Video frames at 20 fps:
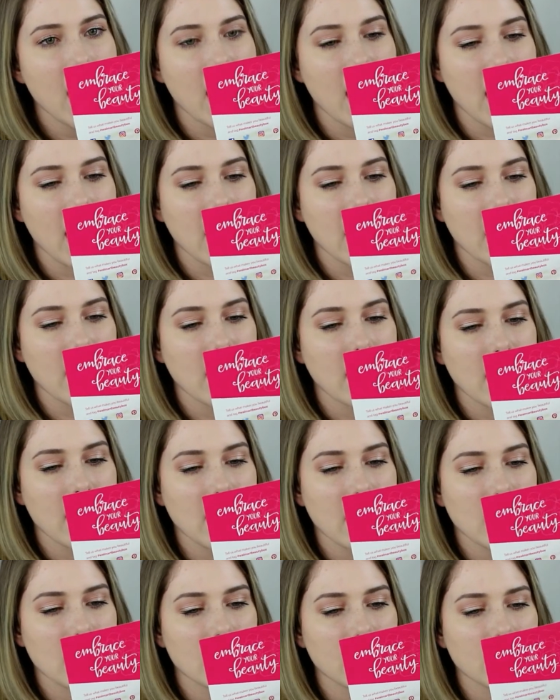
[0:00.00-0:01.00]

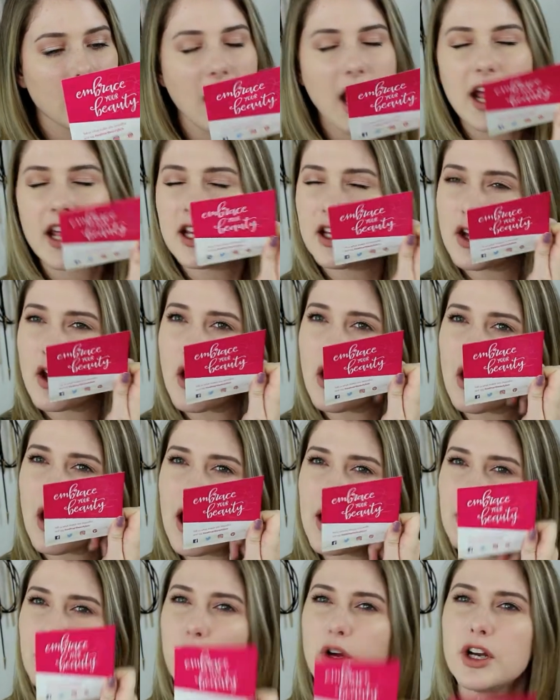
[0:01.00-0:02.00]
And I know,
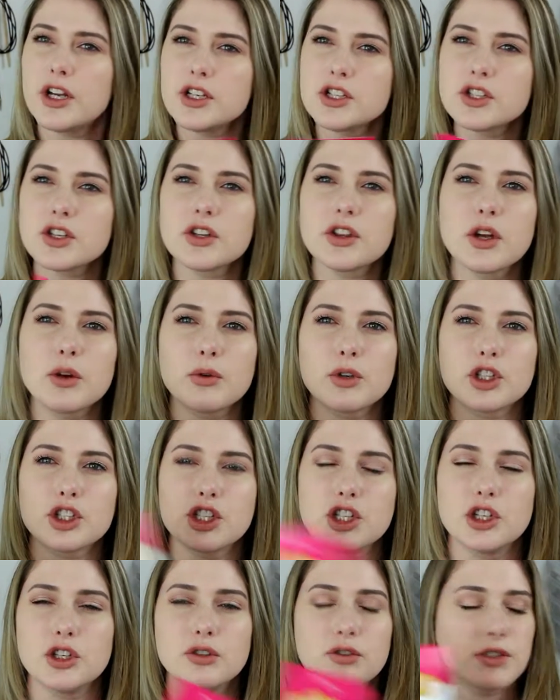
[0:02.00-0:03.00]
I'm pretty sure there were
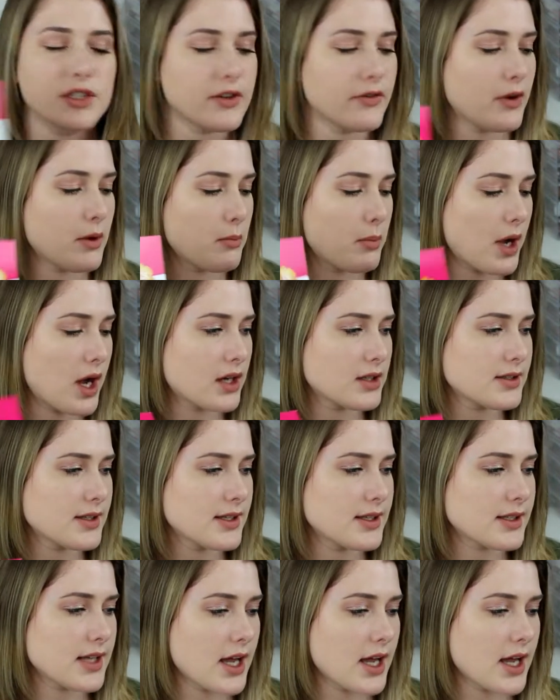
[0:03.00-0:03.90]
two different boxes.